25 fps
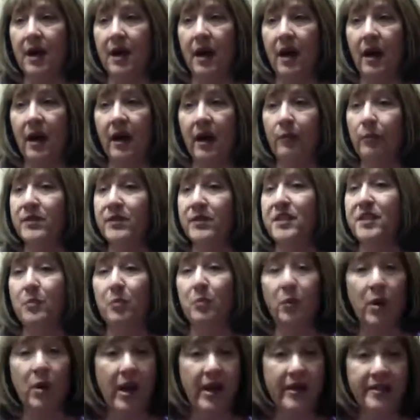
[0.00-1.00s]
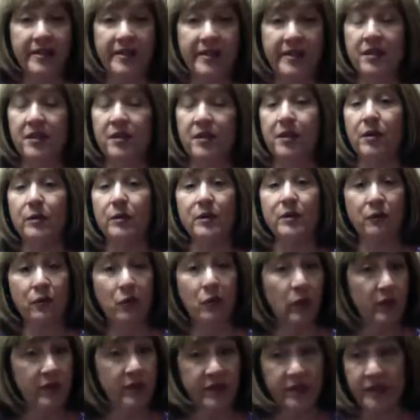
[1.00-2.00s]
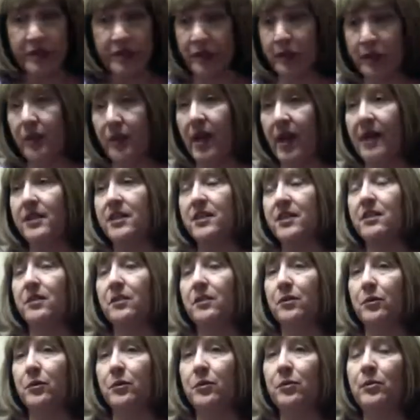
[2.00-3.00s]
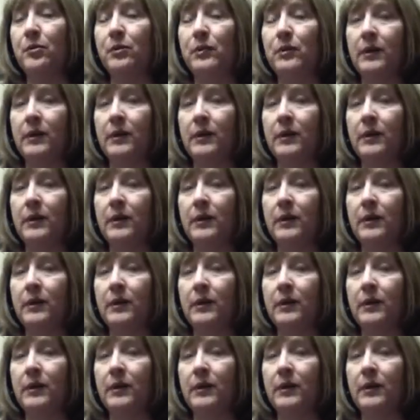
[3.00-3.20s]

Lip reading: I was depressed. Divorce will do that to you.